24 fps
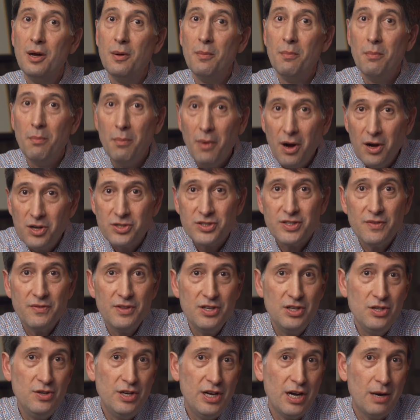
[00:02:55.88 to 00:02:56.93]
Most of
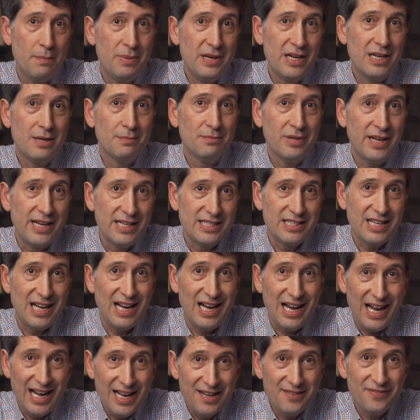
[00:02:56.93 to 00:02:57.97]
the UDRP complaints
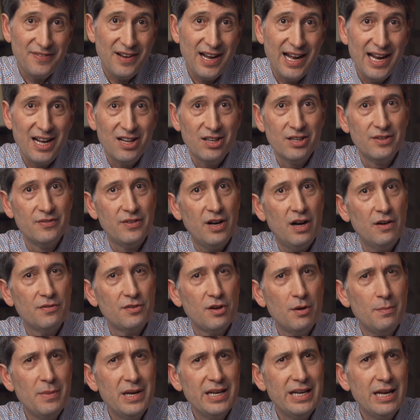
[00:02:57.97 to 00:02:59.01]
I file involve
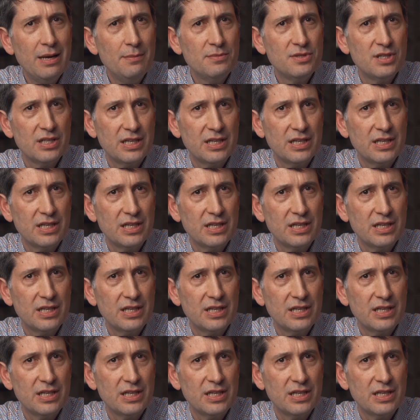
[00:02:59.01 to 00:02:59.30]
domain names